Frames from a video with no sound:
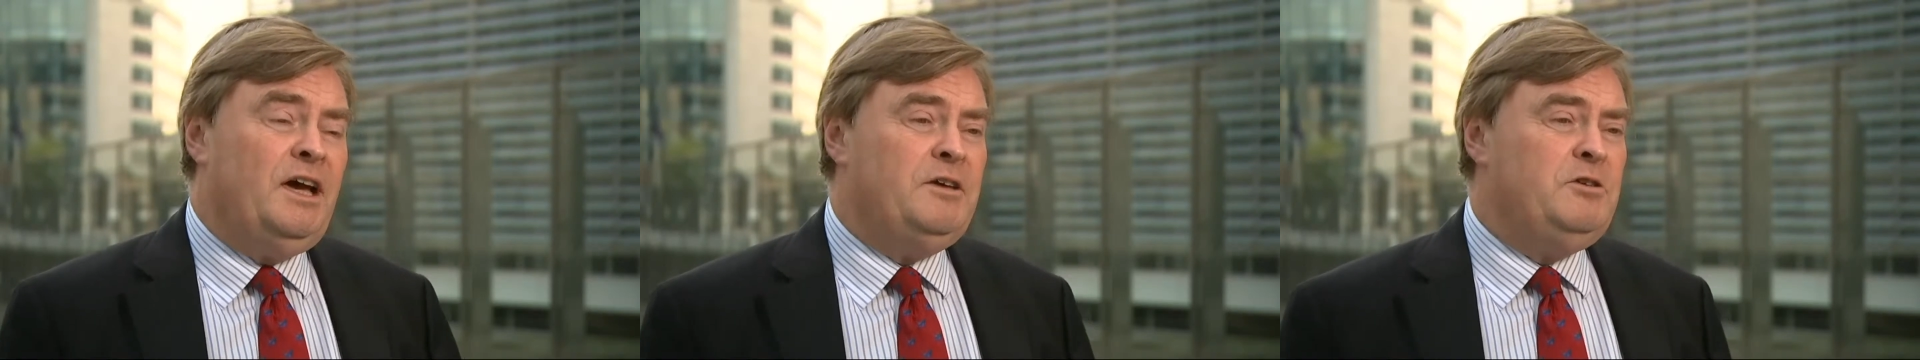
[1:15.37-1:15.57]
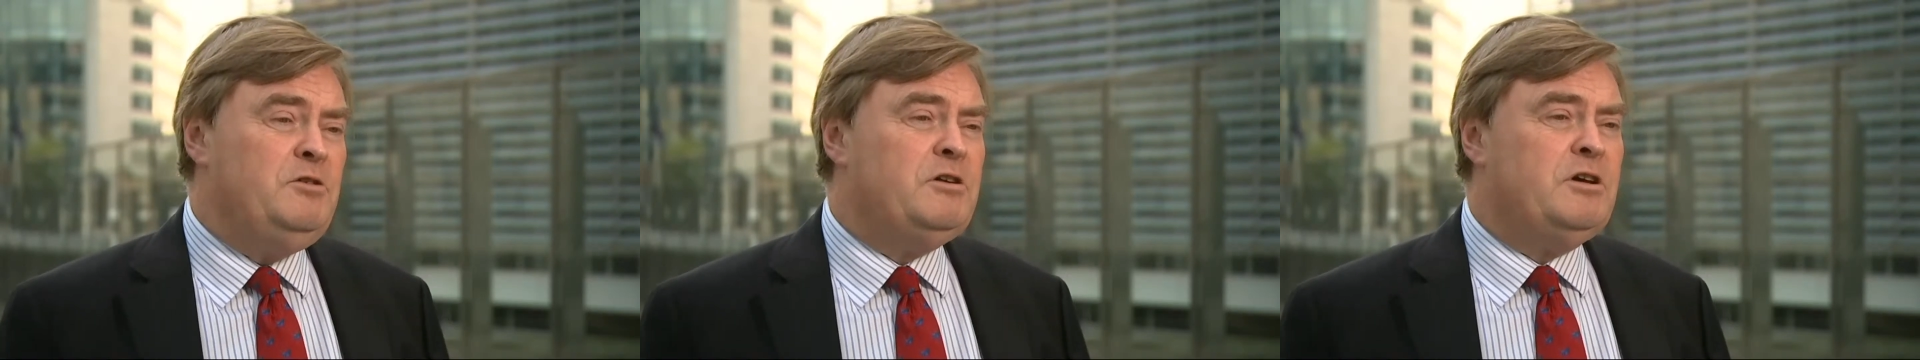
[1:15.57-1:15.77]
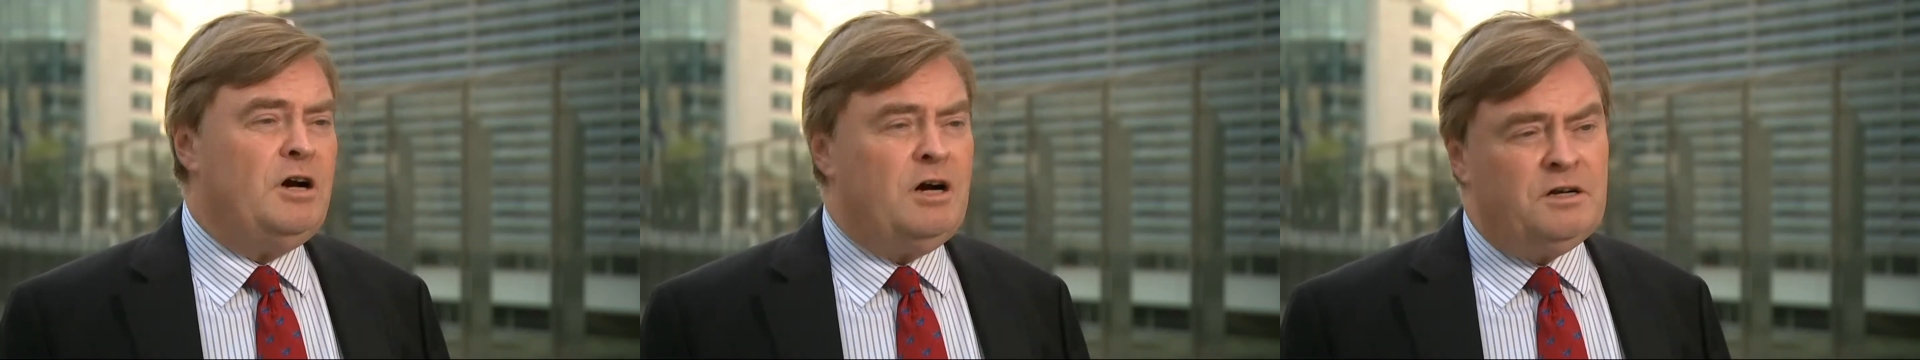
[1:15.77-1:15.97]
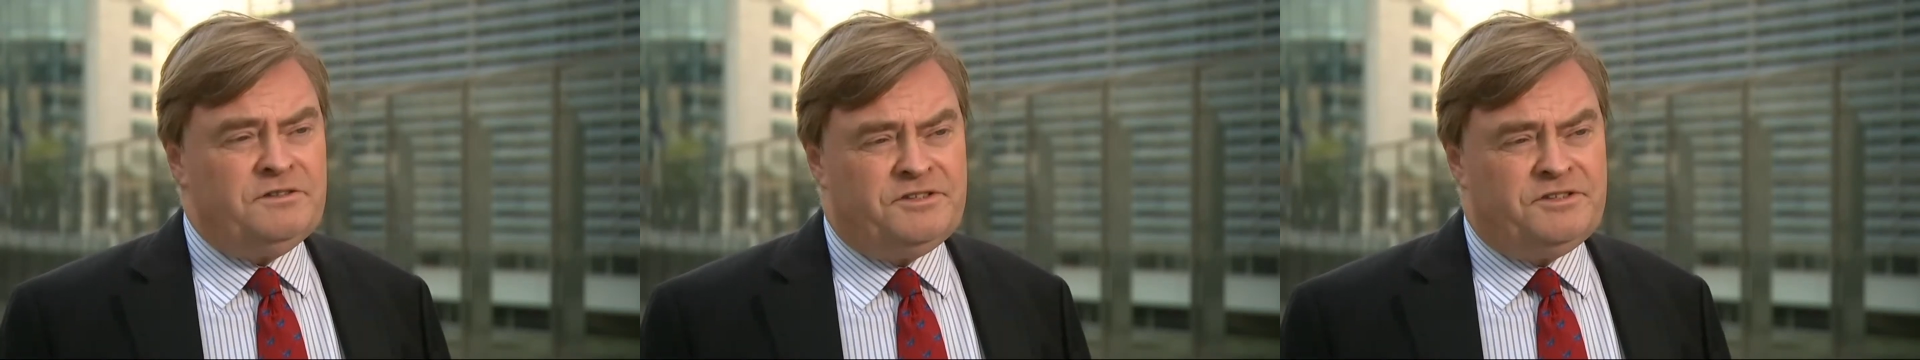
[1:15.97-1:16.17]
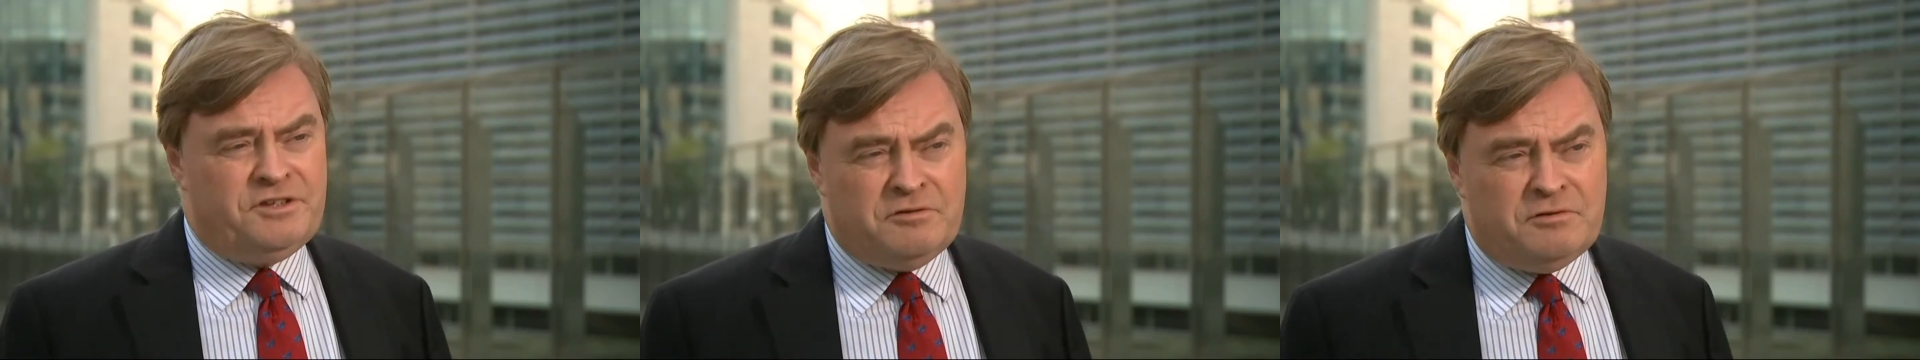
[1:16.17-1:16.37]
You
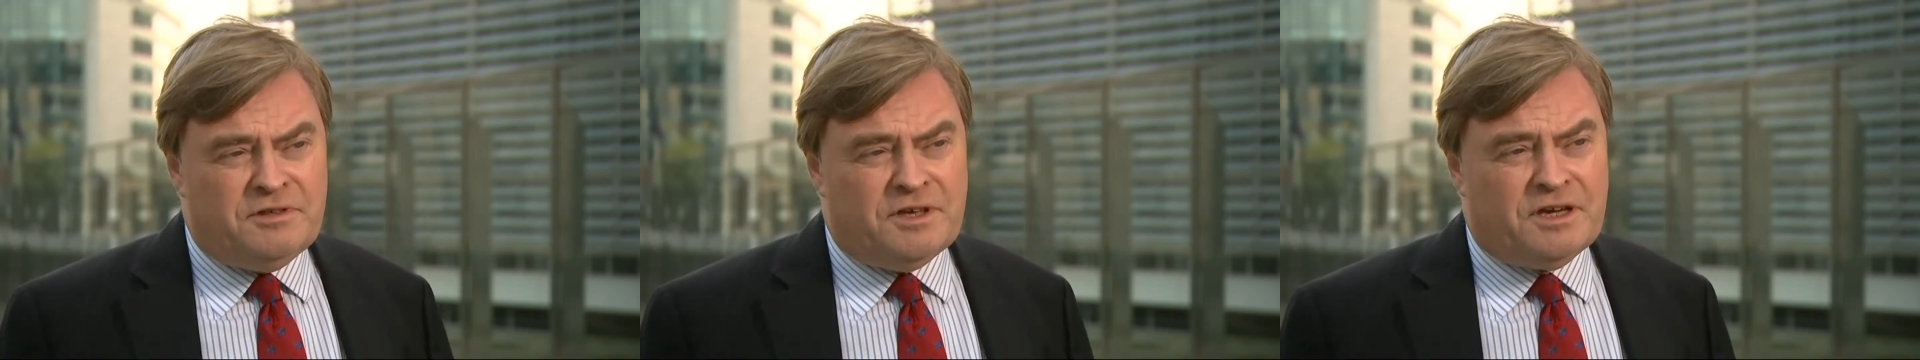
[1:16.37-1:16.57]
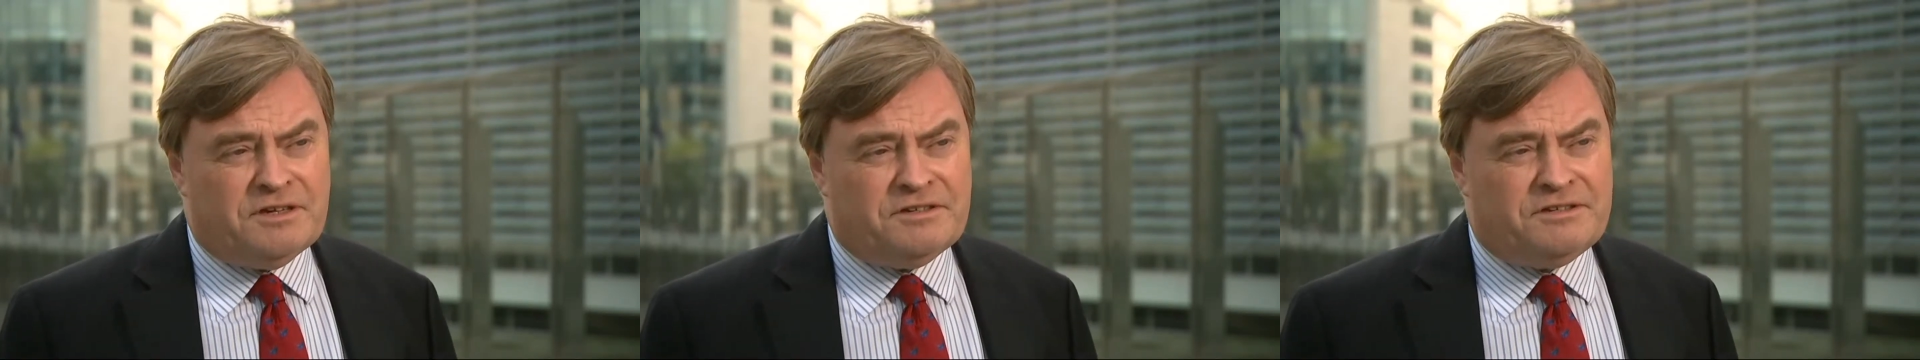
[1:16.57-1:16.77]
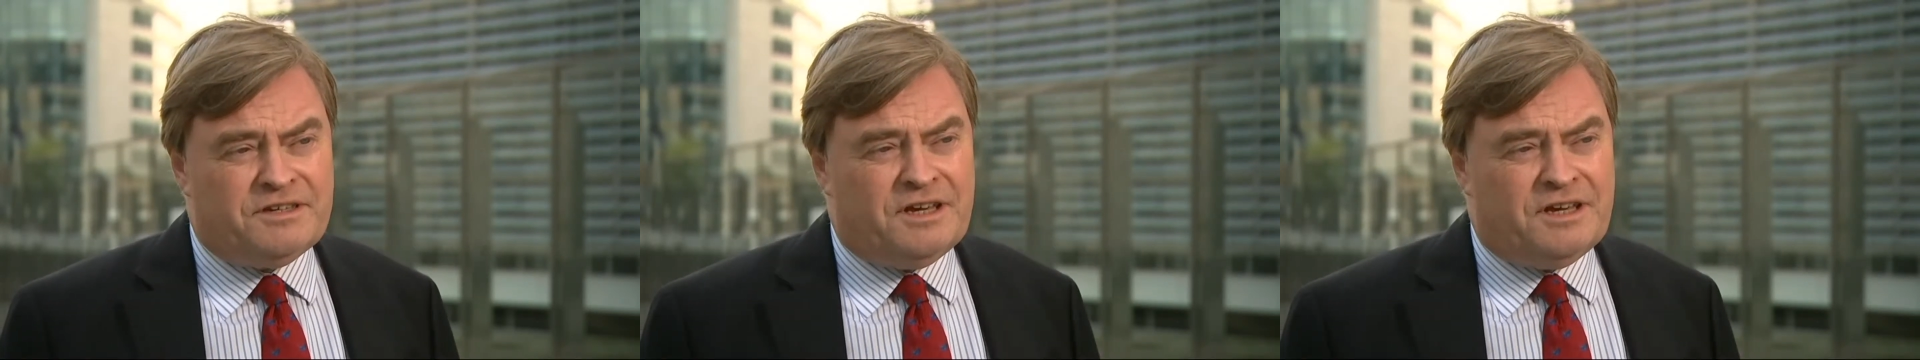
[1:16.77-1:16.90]
can't do this